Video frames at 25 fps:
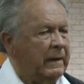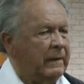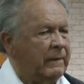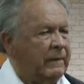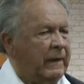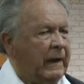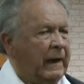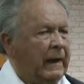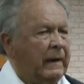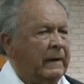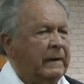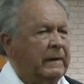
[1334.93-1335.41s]

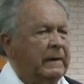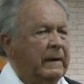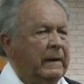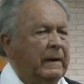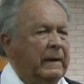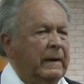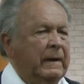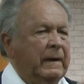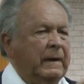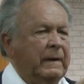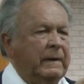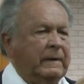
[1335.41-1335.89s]
then
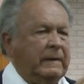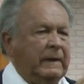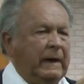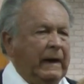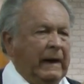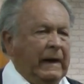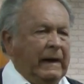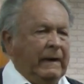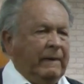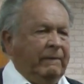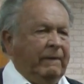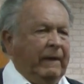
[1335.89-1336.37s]

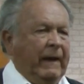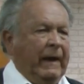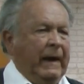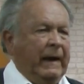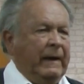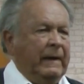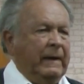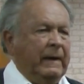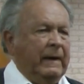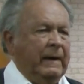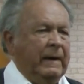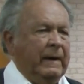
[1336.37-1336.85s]
take
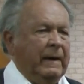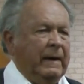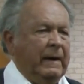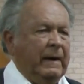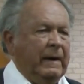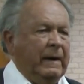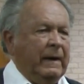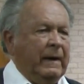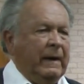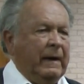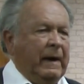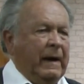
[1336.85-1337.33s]
that
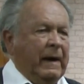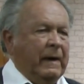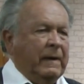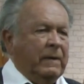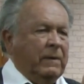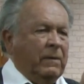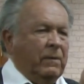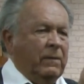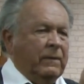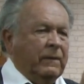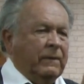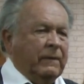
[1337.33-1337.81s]

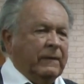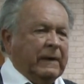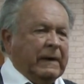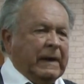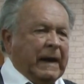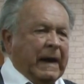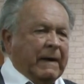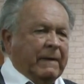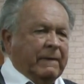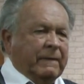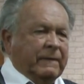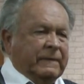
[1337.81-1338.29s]
and go to the
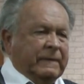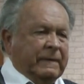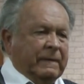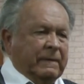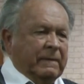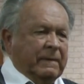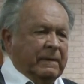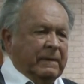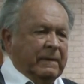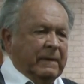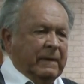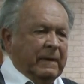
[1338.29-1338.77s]
council.
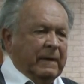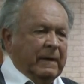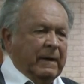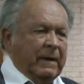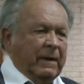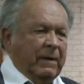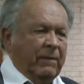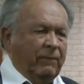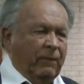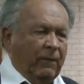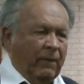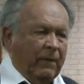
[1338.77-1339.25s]

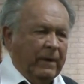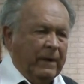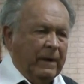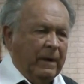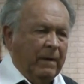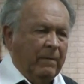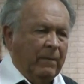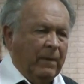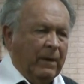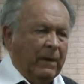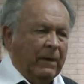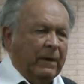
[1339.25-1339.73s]
For in
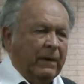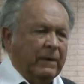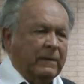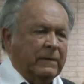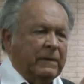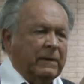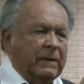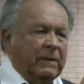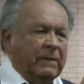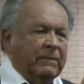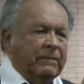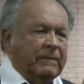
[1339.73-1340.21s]
a
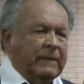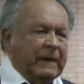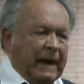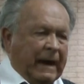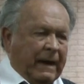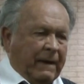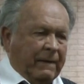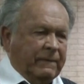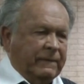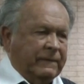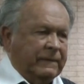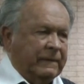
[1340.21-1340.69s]
multitude of
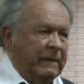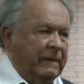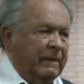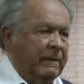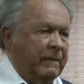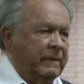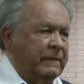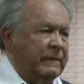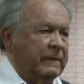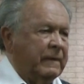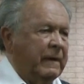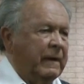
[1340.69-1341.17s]

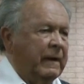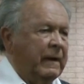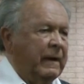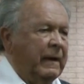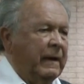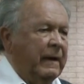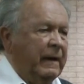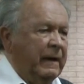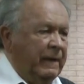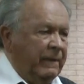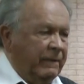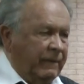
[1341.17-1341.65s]
counselors
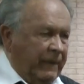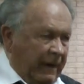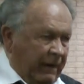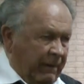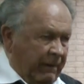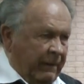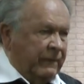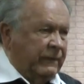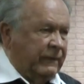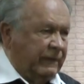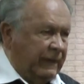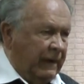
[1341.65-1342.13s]

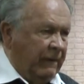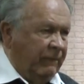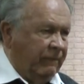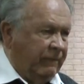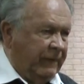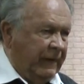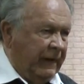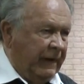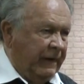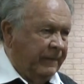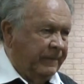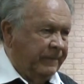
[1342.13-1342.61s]
there is
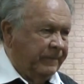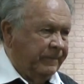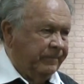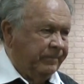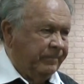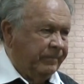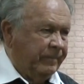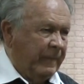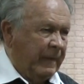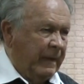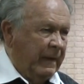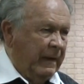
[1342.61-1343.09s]
safety.
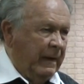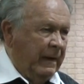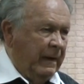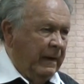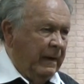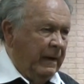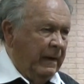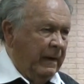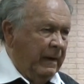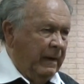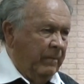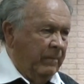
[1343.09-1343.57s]

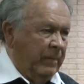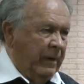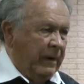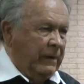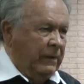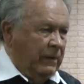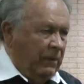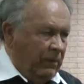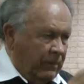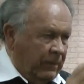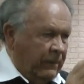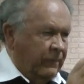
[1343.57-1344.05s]

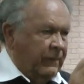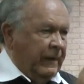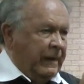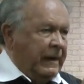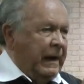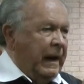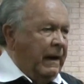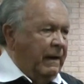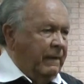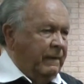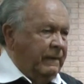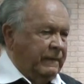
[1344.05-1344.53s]
But go to the
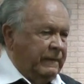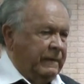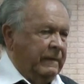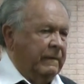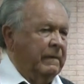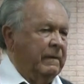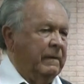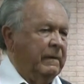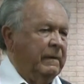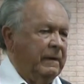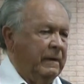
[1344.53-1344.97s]
council.